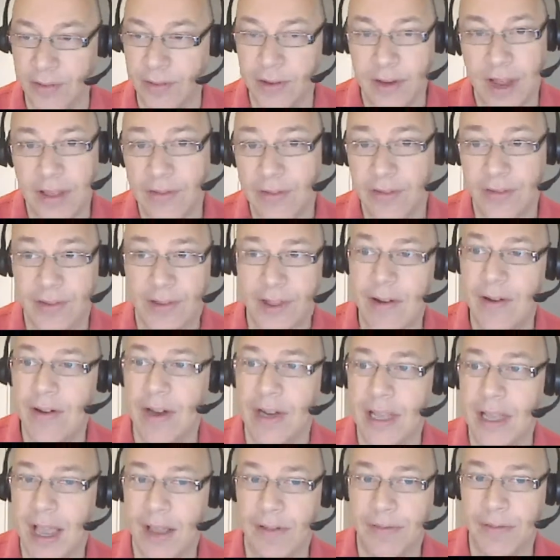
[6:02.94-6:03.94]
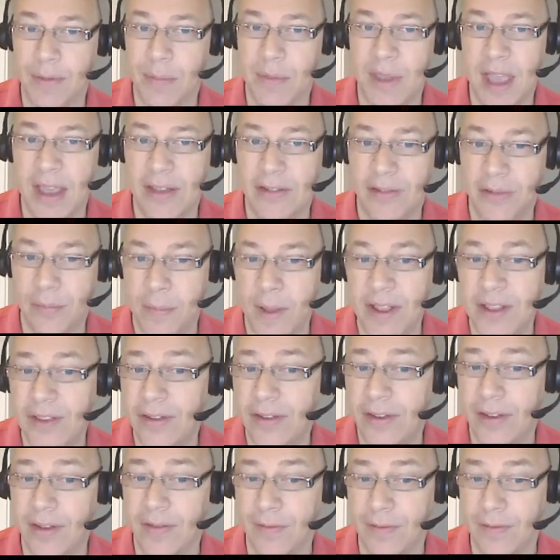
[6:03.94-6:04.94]
doesn't necessarily have to be
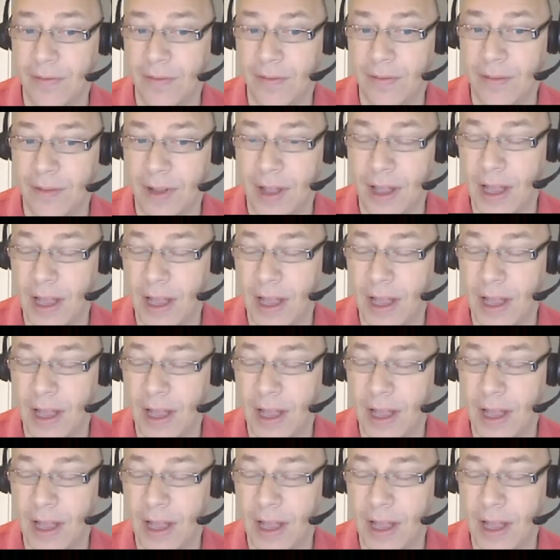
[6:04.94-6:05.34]
expensive